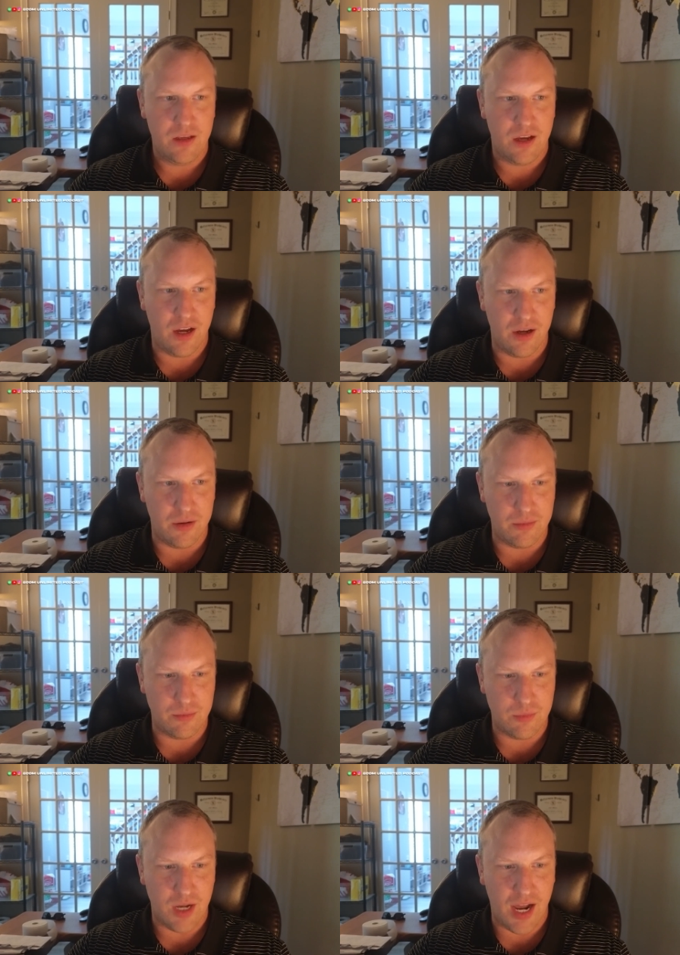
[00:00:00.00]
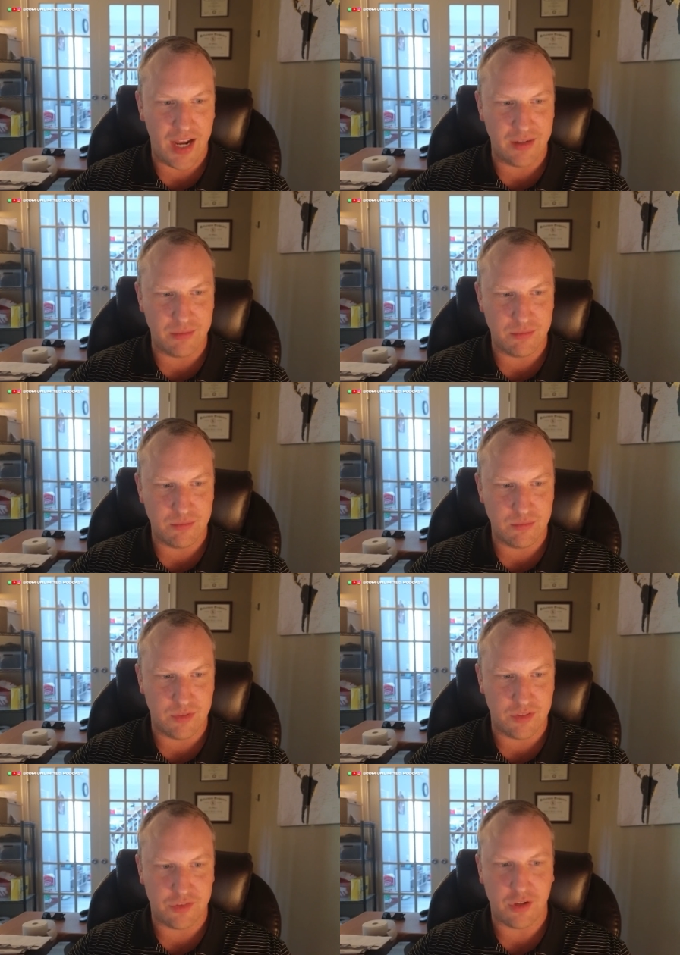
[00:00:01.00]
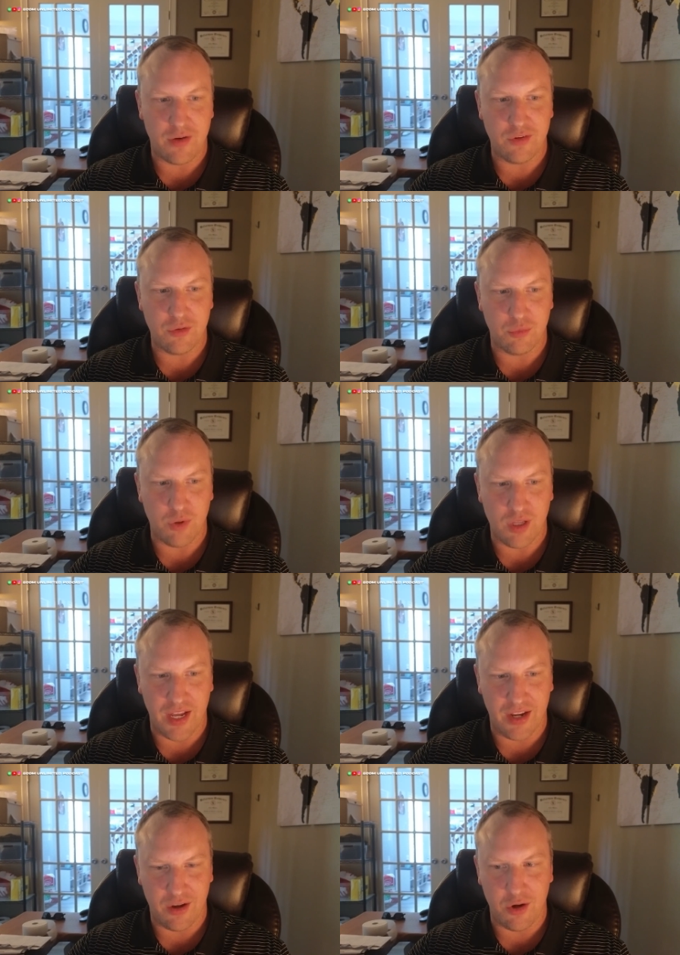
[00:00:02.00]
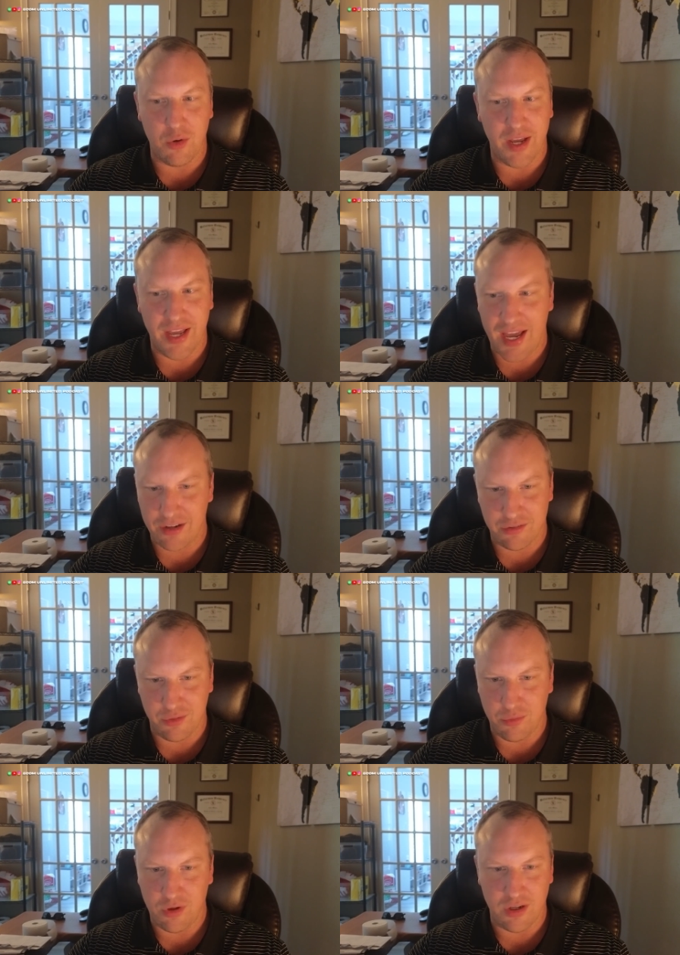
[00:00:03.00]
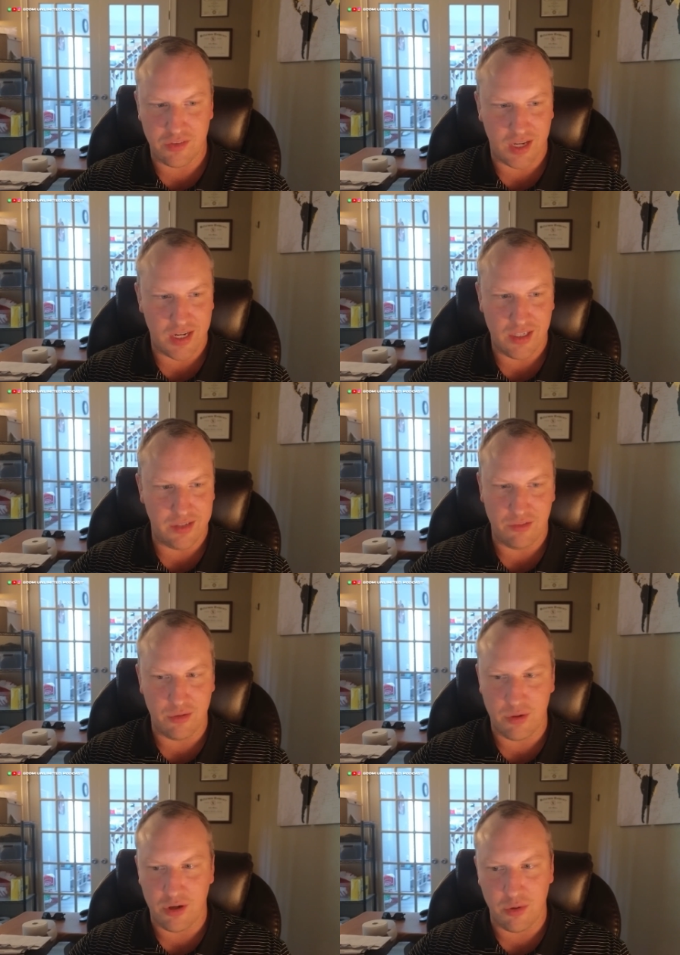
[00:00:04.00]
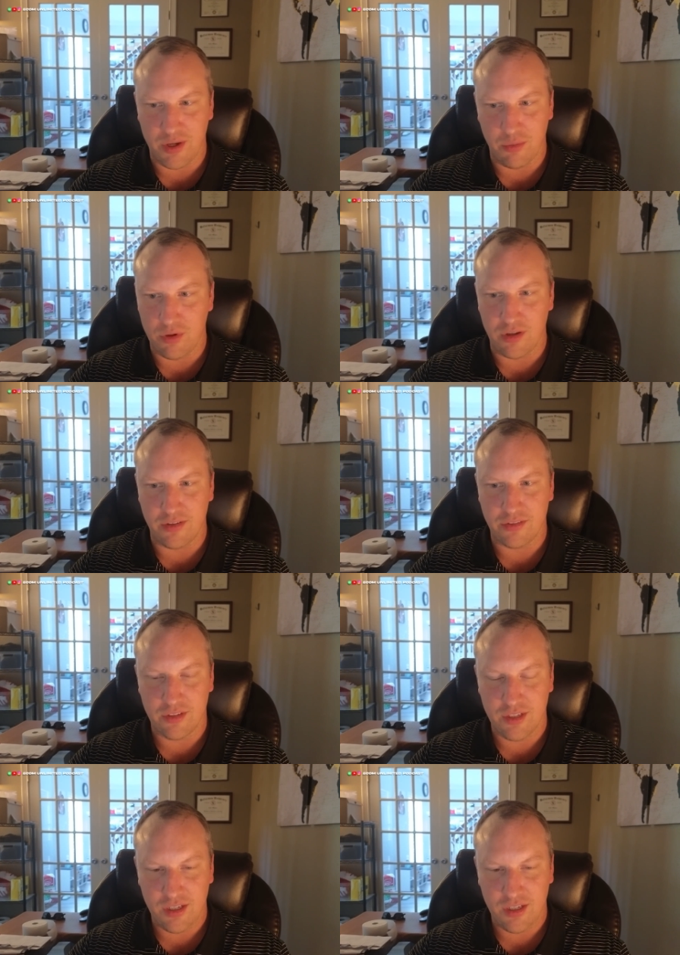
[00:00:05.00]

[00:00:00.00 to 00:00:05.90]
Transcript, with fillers: Um, I discovered what like OA actually was. Like I didn't even know what OA was.